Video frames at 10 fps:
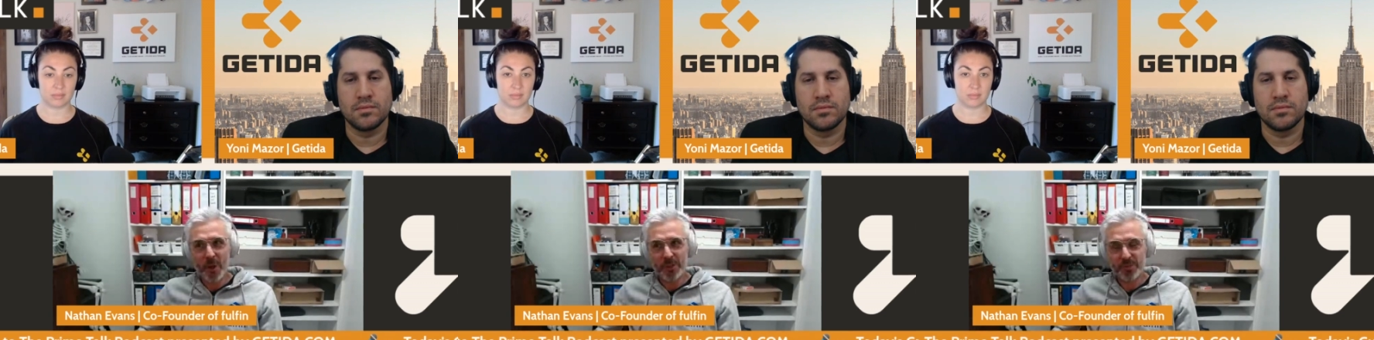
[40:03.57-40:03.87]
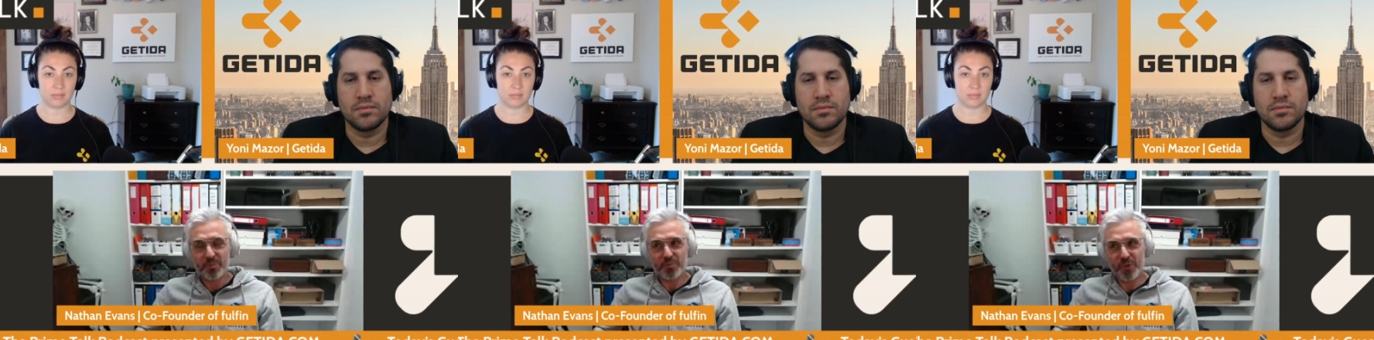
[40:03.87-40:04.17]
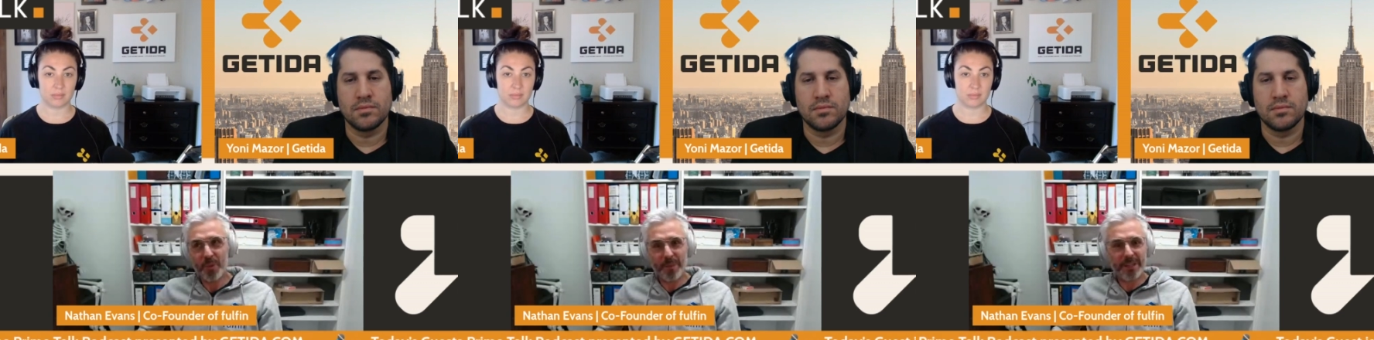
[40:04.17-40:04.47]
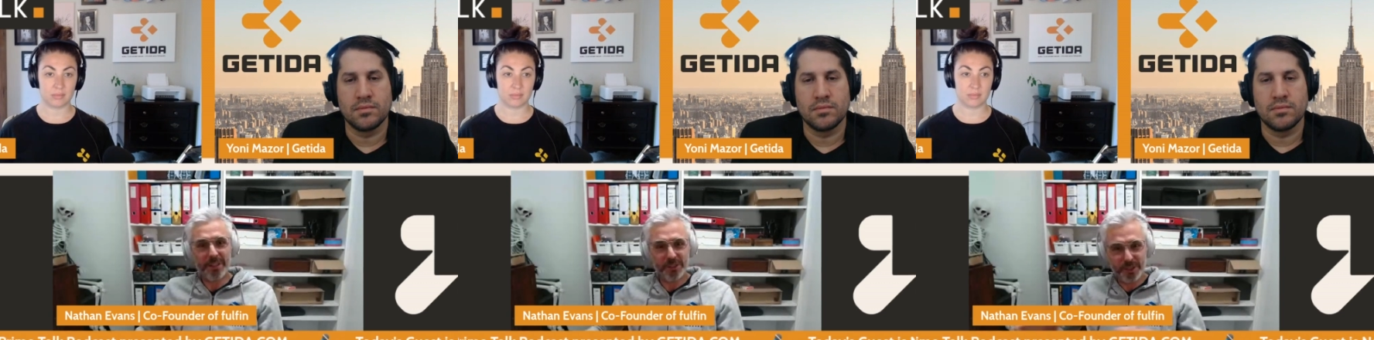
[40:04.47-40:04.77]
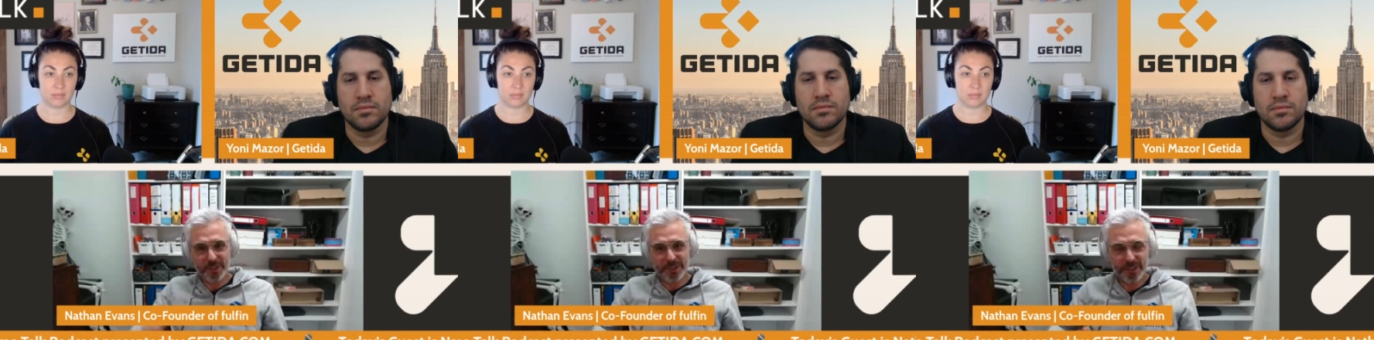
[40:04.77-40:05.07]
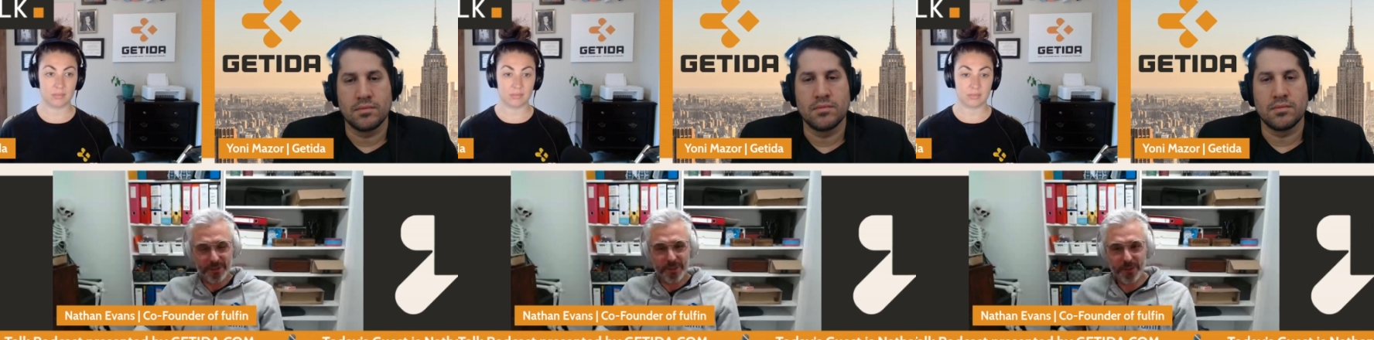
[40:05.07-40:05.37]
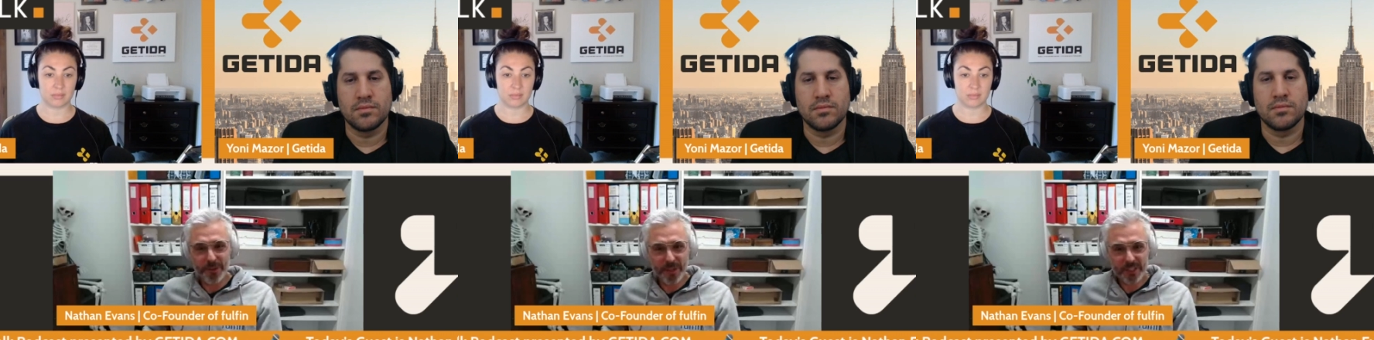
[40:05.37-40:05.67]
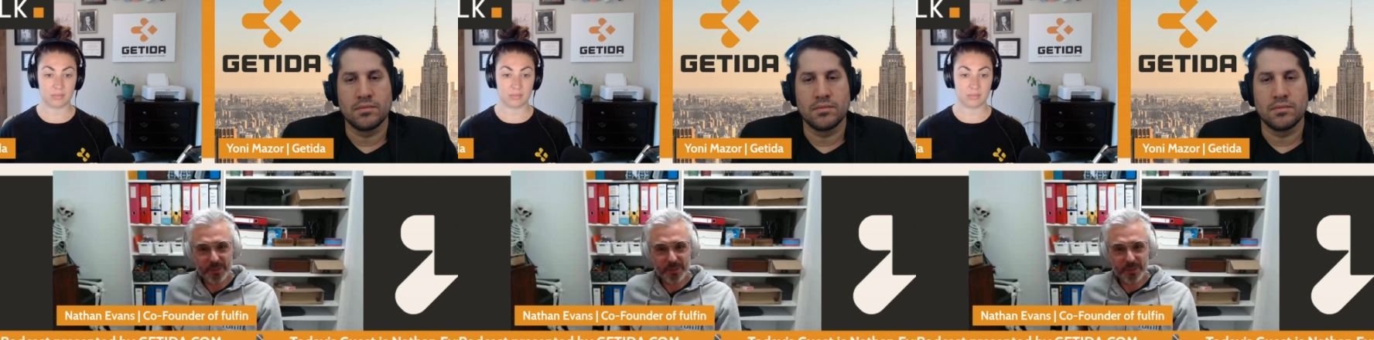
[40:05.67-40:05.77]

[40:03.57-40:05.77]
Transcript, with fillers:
Speaker 1: it's not bad to, if you, if you can get